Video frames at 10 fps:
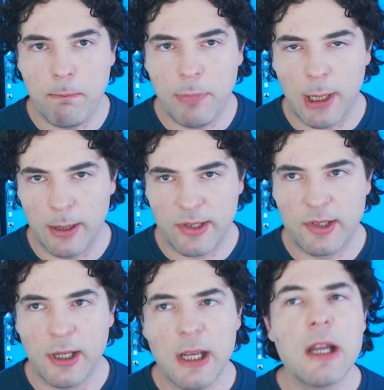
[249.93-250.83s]

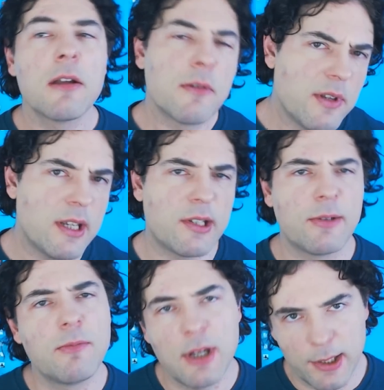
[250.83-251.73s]
bus. This
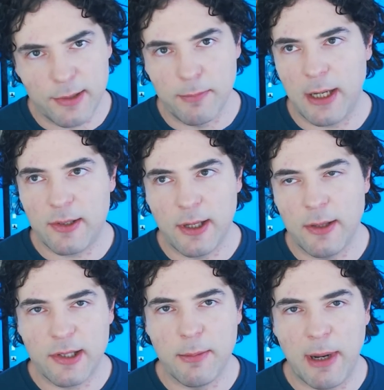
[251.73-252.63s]
does make
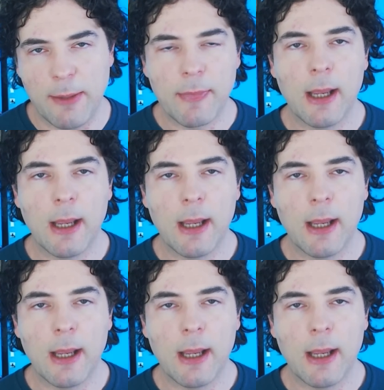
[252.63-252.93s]
sense to me.